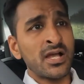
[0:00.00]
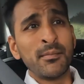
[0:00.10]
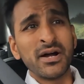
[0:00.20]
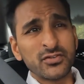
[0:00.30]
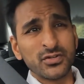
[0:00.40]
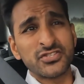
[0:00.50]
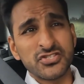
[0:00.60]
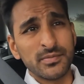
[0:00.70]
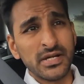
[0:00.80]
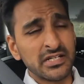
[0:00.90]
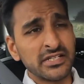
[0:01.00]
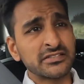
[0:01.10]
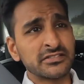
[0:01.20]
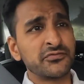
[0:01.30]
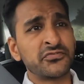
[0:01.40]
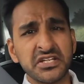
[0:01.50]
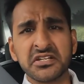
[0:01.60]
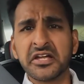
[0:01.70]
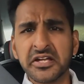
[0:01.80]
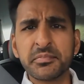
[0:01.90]
I might have gone to the gym earlier, so I'm
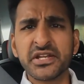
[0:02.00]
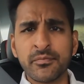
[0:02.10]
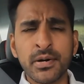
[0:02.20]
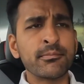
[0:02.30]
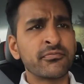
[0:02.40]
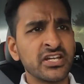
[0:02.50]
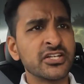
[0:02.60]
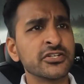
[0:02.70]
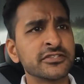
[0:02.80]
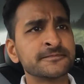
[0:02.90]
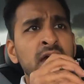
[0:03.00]
feeling like a bit of a pump, feeling good.